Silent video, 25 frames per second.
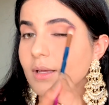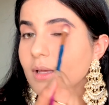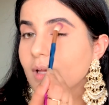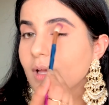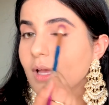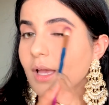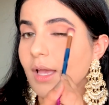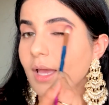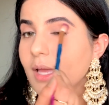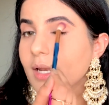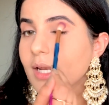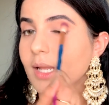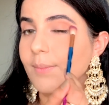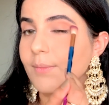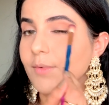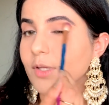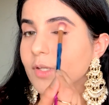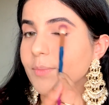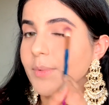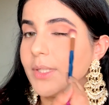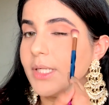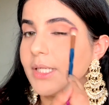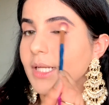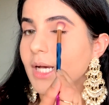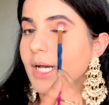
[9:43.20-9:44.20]
And I'm going
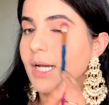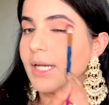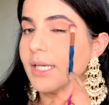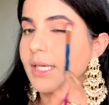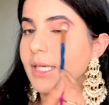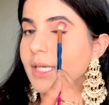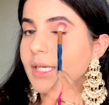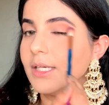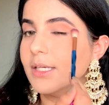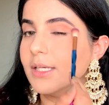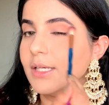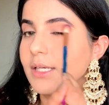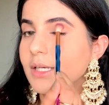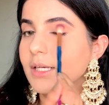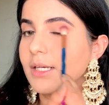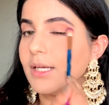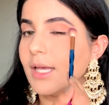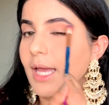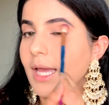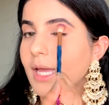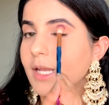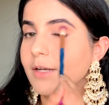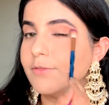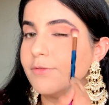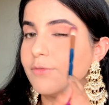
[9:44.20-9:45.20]
to be darkening
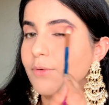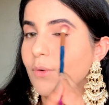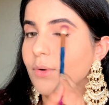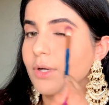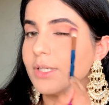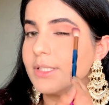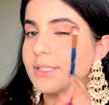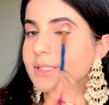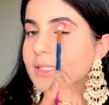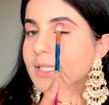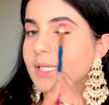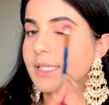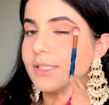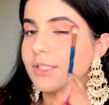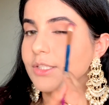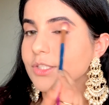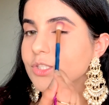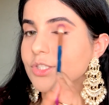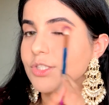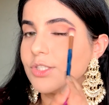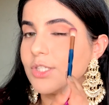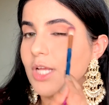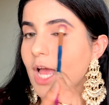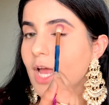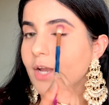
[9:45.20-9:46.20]
and focusing the
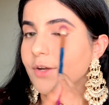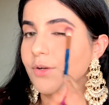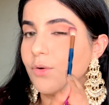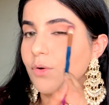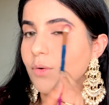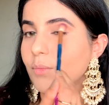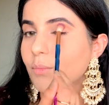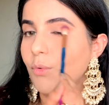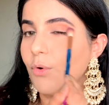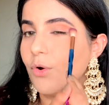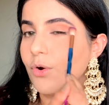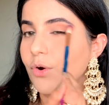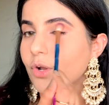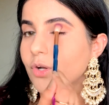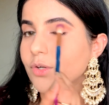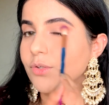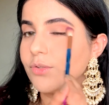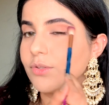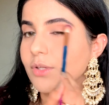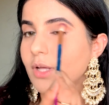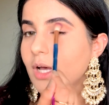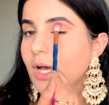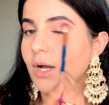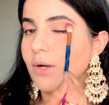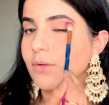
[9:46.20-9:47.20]
shadow more
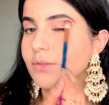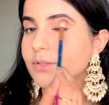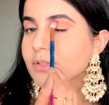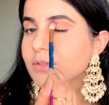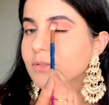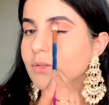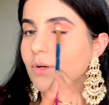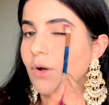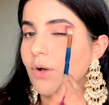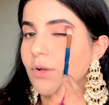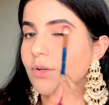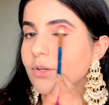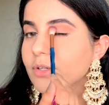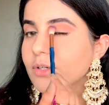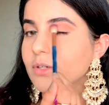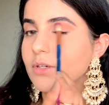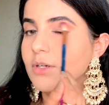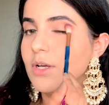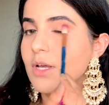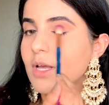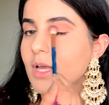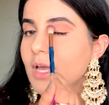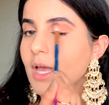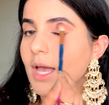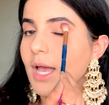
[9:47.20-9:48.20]
onto the outer
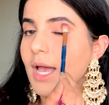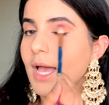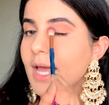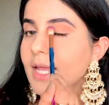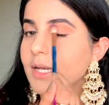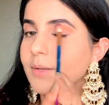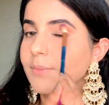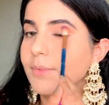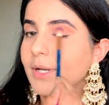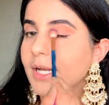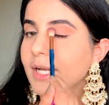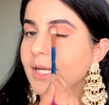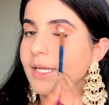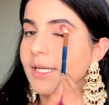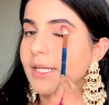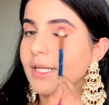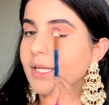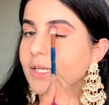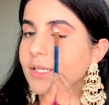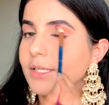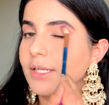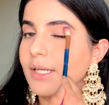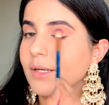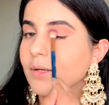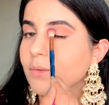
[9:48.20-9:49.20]
corner and blending
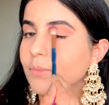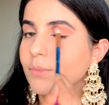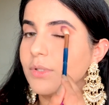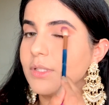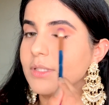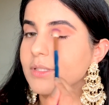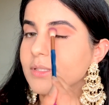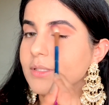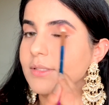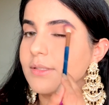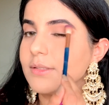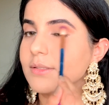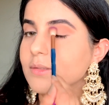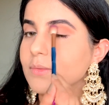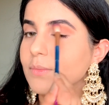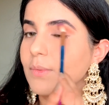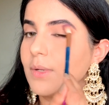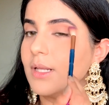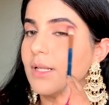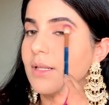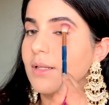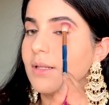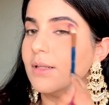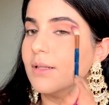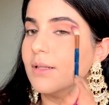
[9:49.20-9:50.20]
it inwards as well.